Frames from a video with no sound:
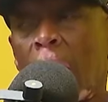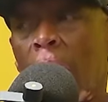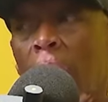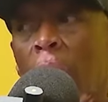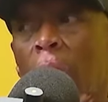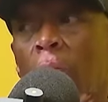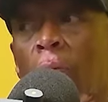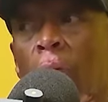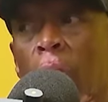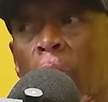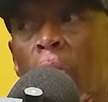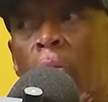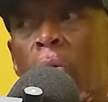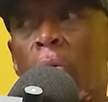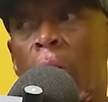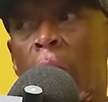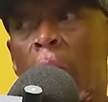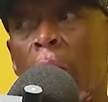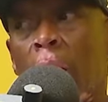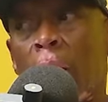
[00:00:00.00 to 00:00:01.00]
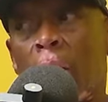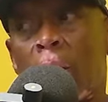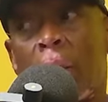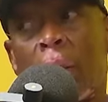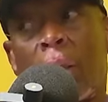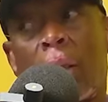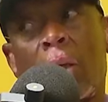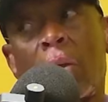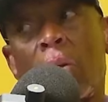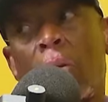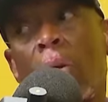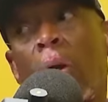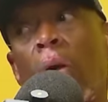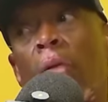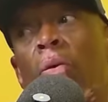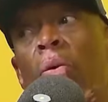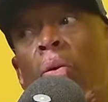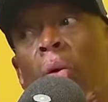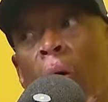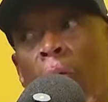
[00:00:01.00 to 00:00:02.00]
for you to see Kaizer, you have
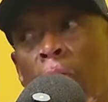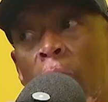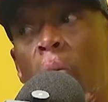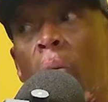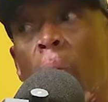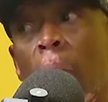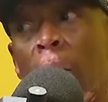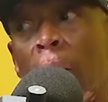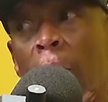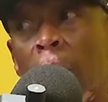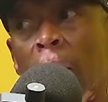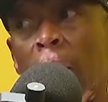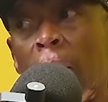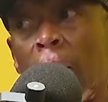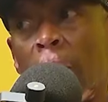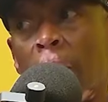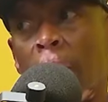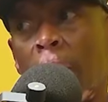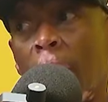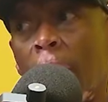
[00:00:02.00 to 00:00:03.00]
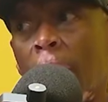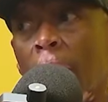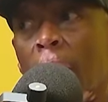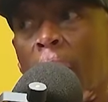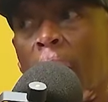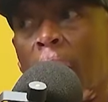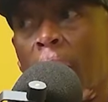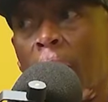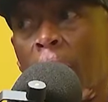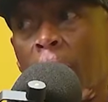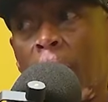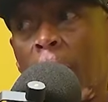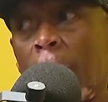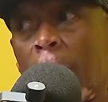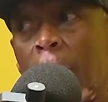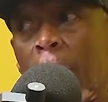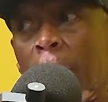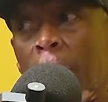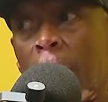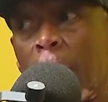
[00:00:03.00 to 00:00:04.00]
you have to wait. Eh?
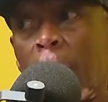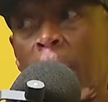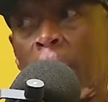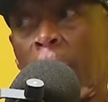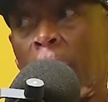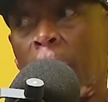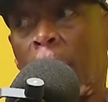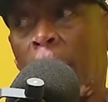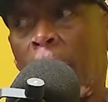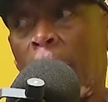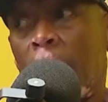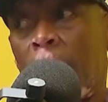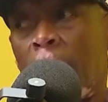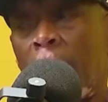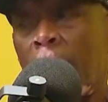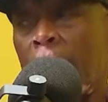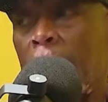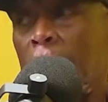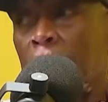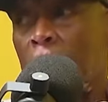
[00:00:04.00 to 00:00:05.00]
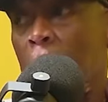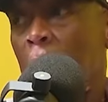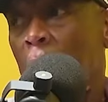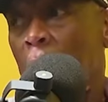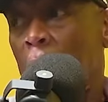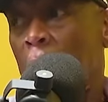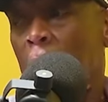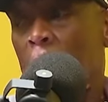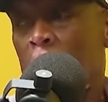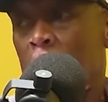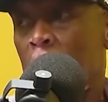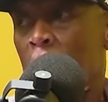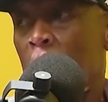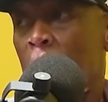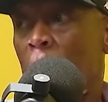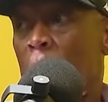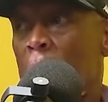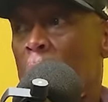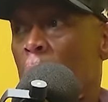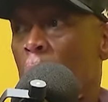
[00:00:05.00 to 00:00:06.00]
But but funny enough, I, I saw
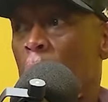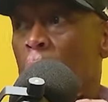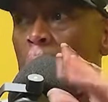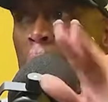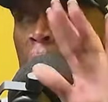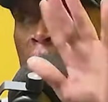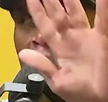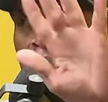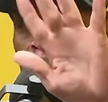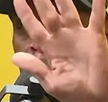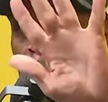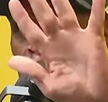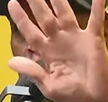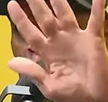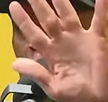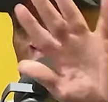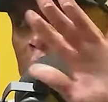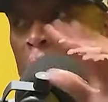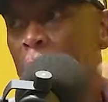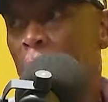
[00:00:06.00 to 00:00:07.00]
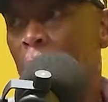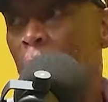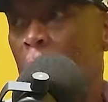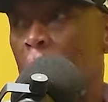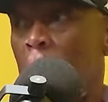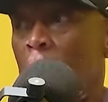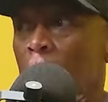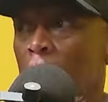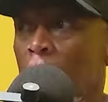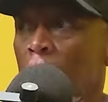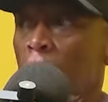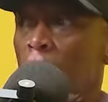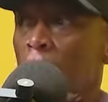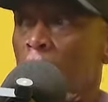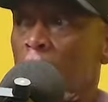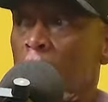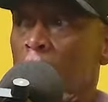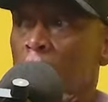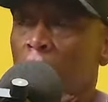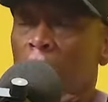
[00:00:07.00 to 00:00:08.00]
Kaizer within five minutes. He opened lucky, the door.
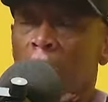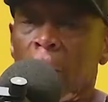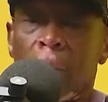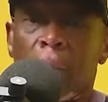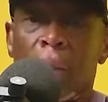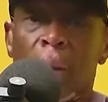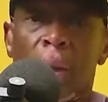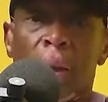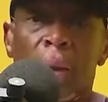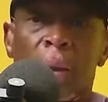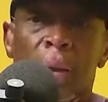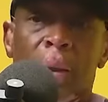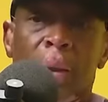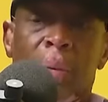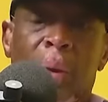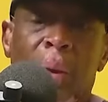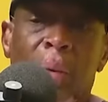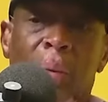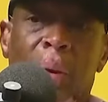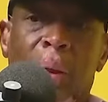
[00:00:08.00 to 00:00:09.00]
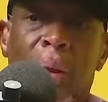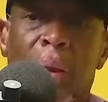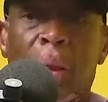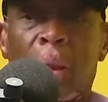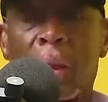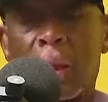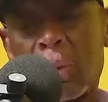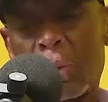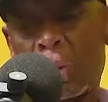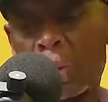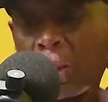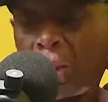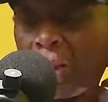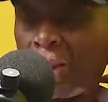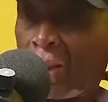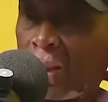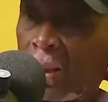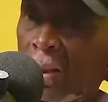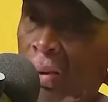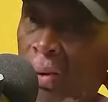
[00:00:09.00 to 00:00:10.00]
Yeah. yeah. yeah. man, Brake, I was
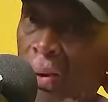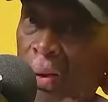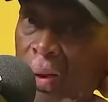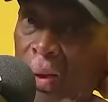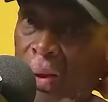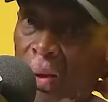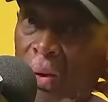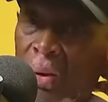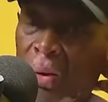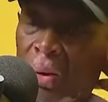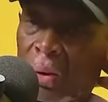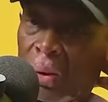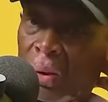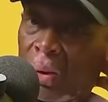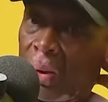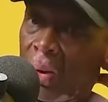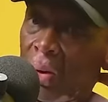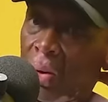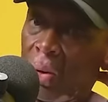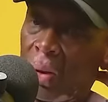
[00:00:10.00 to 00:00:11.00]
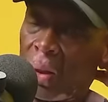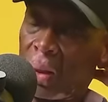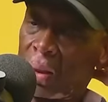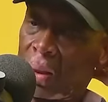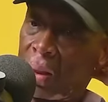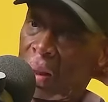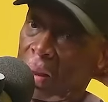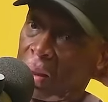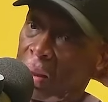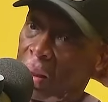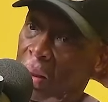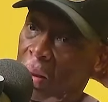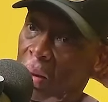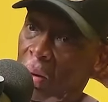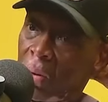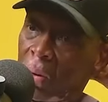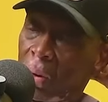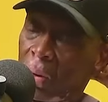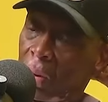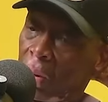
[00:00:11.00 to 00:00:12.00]
thinking with you know loan extension and
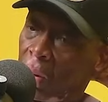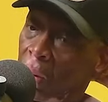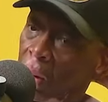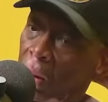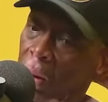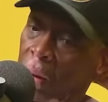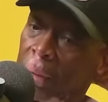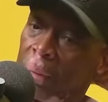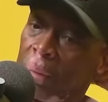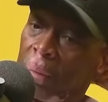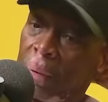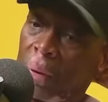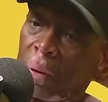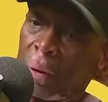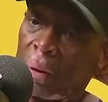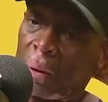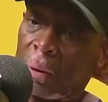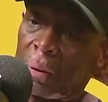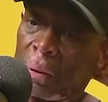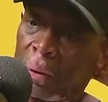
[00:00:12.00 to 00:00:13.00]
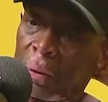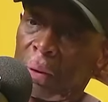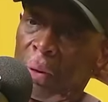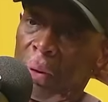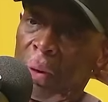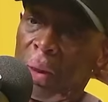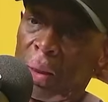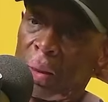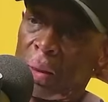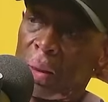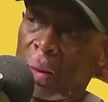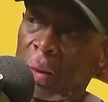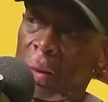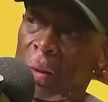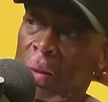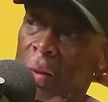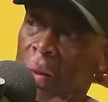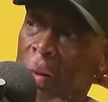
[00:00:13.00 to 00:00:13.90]
blah, blah, blah. cool as he is.